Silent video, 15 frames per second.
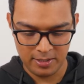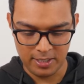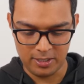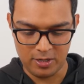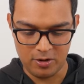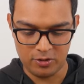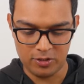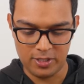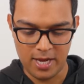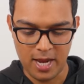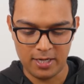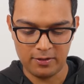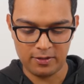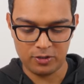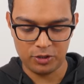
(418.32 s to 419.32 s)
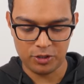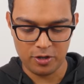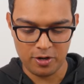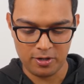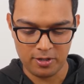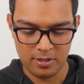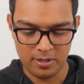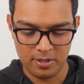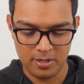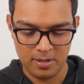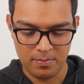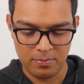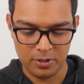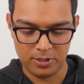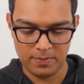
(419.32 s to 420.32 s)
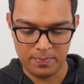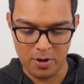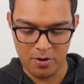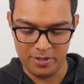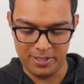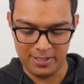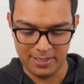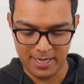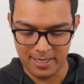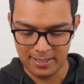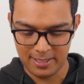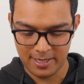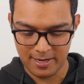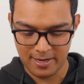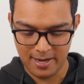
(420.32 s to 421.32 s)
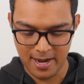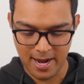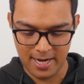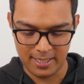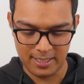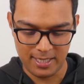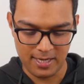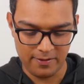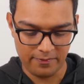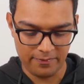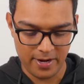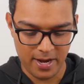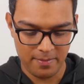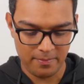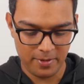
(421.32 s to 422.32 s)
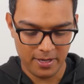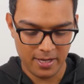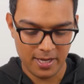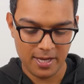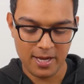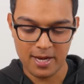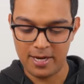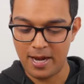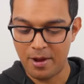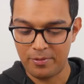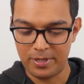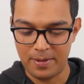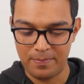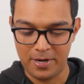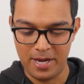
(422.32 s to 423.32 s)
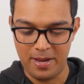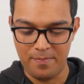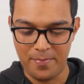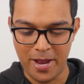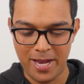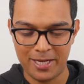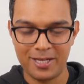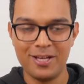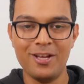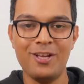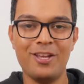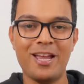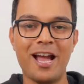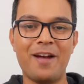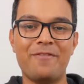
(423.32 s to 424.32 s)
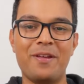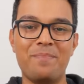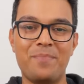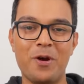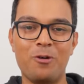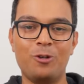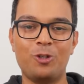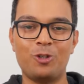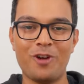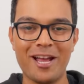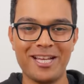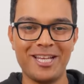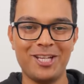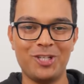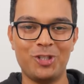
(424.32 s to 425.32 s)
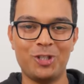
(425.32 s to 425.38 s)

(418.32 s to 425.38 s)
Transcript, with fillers: then go to the end of the shot, put the boat in the center, add a keyframe, and now when I play it back, you have a boat tracking